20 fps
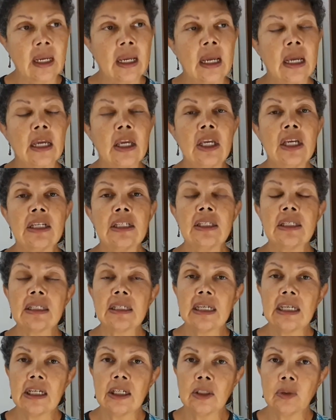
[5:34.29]
He is
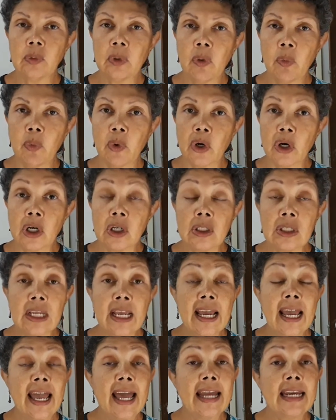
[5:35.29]
skilled with words,
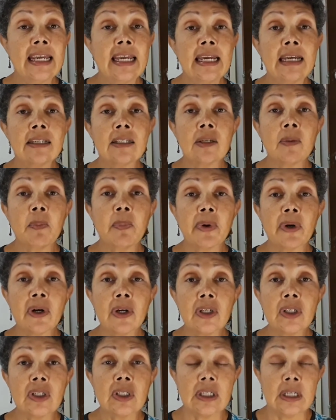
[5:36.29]
and he is a
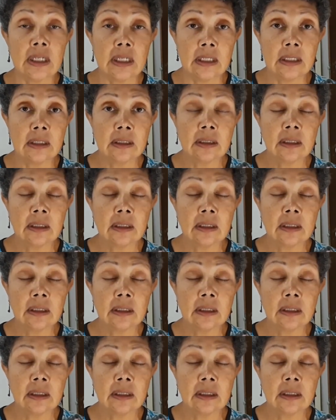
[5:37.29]
person